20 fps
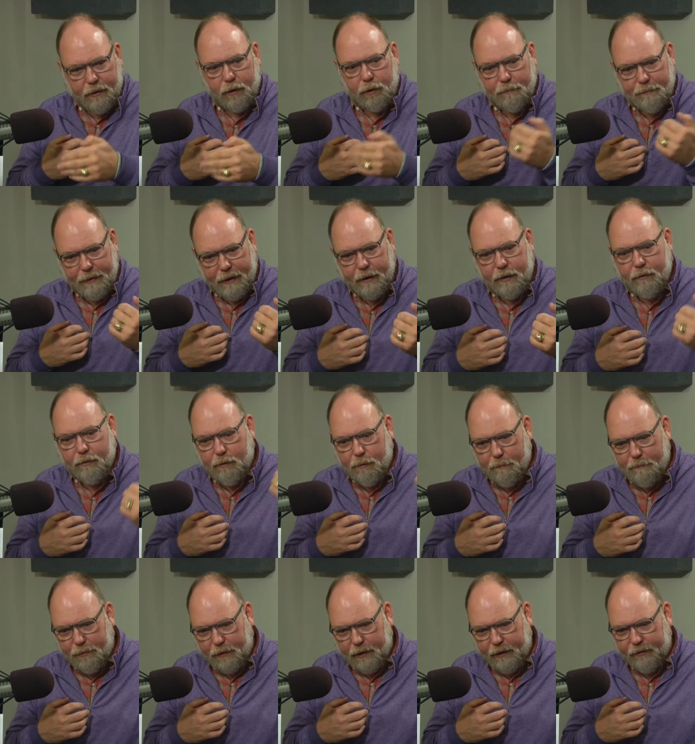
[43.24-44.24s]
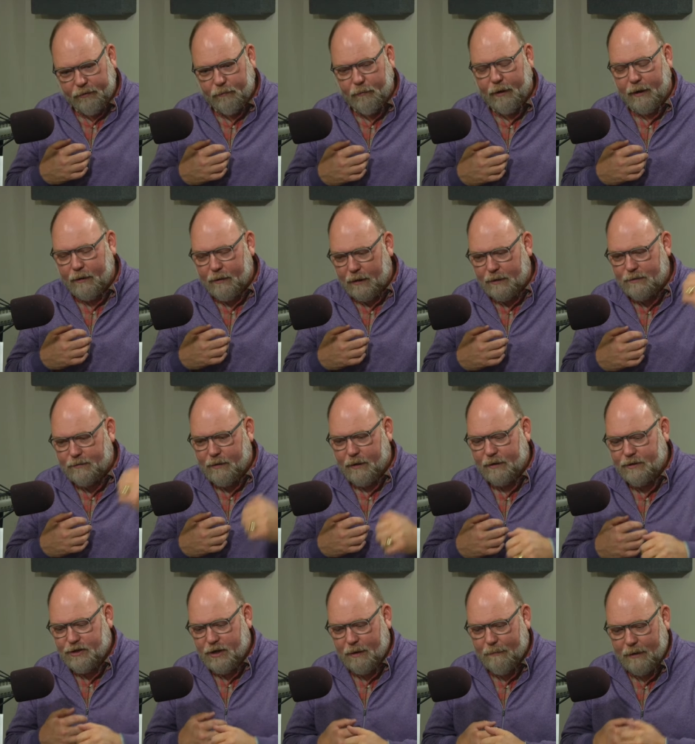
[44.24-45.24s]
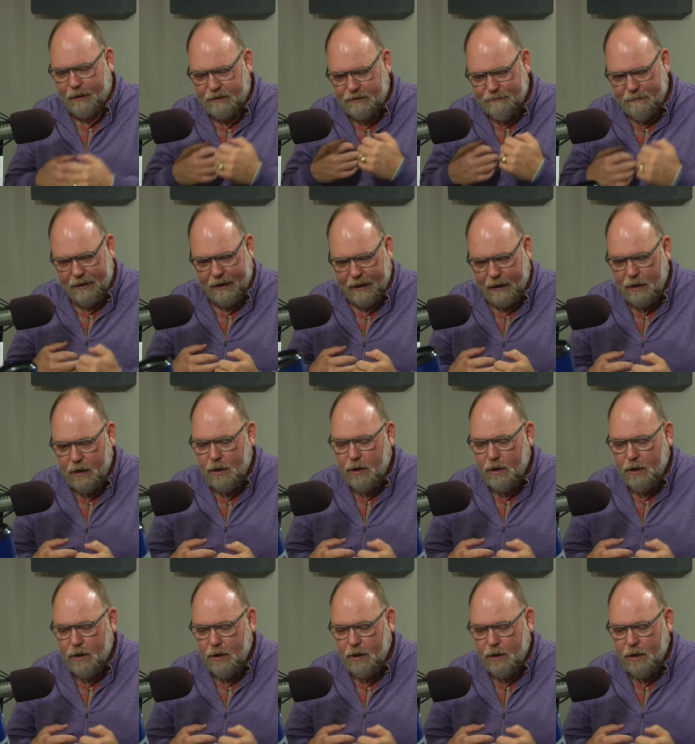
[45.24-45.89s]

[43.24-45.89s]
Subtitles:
right. or Peter or Politatwink. Right. That's right, Jamie. It's me.